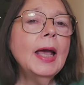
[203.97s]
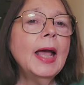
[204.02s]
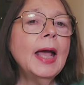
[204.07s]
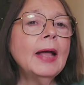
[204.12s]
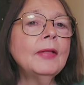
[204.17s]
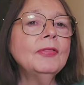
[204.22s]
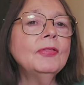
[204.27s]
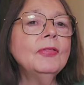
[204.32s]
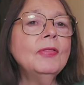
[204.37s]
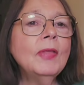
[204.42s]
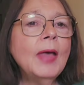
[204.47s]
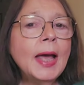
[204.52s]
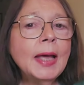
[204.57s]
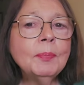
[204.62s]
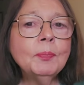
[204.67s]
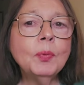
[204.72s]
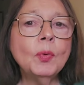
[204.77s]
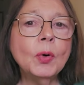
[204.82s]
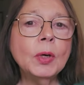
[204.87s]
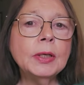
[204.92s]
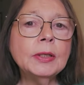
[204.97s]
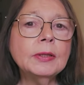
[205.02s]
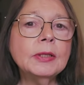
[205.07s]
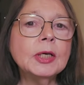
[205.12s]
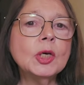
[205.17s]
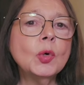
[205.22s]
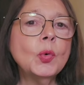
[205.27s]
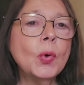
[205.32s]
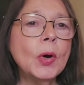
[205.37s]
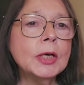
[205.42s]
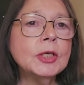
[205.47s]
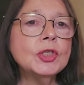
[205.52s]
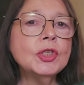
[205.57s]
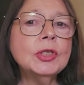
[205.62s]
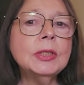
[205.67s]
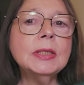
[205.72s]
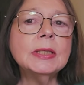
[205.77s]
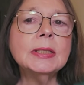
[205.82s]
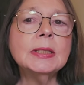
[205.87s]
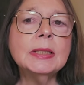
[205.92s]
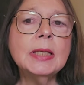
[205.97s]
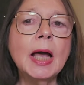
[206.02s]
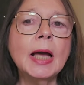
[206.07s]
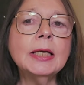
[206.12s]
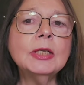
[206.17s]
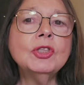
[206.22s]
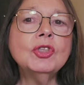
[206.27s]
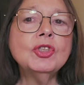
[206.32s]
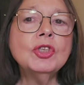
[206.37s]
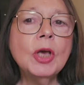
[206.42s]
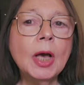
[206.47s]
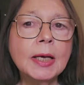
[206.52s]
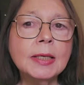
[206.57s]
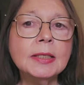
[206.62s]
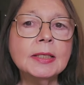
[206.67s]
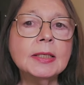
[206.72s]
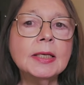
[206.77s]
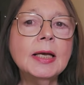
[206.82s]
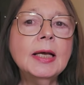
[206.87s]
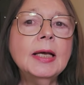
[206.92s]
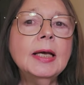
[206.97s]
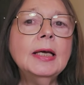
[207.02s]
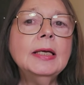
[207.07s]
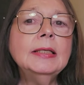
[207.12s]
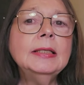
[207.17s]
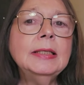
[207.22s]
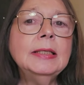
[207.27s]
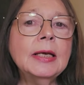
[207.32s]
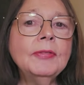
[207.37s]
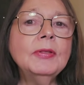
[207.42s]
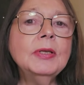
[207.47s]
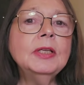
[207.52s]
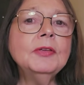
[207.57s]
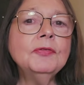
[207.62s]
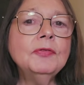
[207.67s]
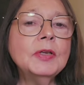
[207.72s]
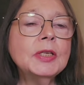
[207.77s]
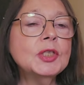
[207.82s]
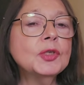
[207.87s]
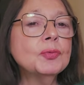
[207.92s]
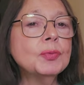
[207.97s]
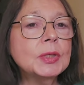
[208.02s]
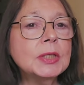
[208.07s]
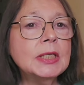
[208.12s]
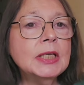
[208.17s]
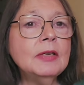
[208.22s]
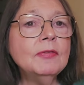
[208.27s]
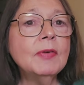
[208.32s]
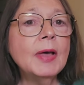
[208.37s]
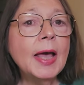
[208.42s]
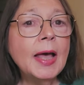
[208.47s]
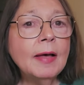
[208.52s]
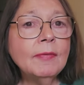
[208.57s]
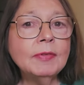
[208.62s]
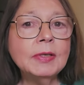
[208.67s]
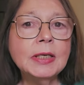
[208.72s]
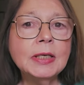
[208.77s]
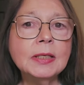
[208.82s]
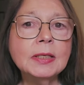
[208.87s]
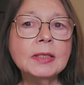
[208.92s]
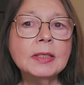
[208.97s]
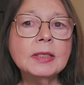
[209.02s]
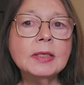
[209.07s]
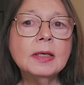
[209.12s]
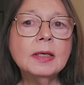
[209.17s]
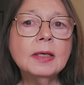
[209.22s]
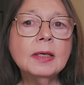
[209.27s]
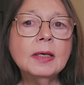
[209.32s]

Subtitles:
At that point, the question is not just, did the defense receive evidence?